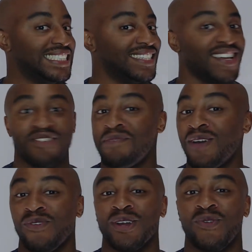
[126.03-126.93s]
you may
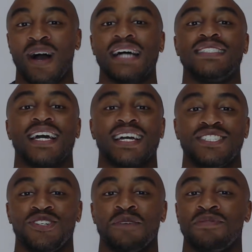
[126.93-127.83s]
want to watch that because
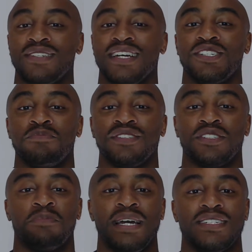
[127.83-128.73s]
you could potentially put
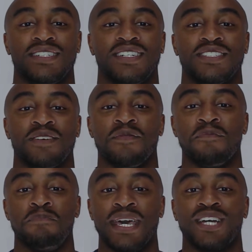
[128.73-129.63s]
your patient in
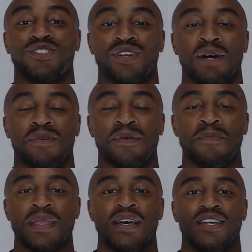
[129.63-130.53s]
some big trouble.
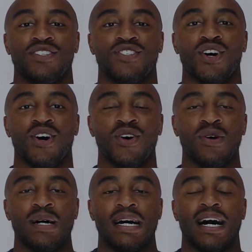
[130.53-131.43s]

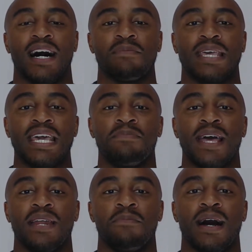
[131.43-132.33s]
So keep
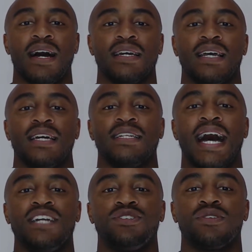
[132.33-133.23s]
that in mind.
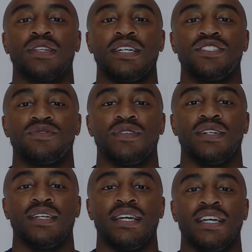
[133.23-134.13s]

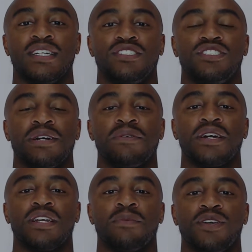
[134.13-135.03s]
Nitroglycerin is generally
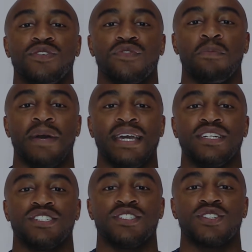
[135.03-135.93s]
going to be used for
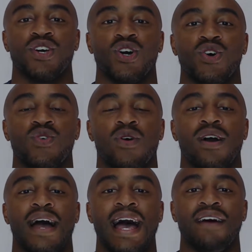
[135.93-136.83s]
patients who
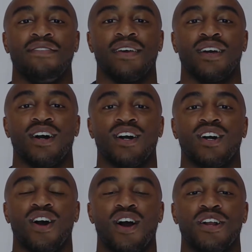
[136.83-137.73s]
are having a
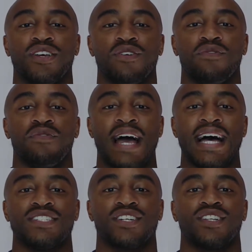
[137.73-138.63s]

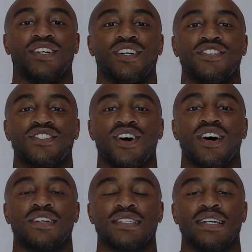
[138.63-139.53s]
cardiovascular
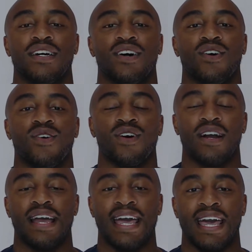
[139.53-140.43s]
assault
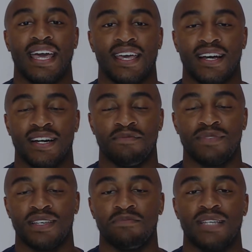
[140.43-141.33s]
or a
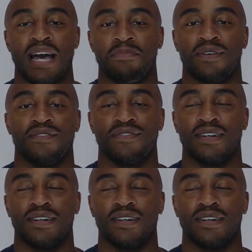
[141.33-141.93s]
some type of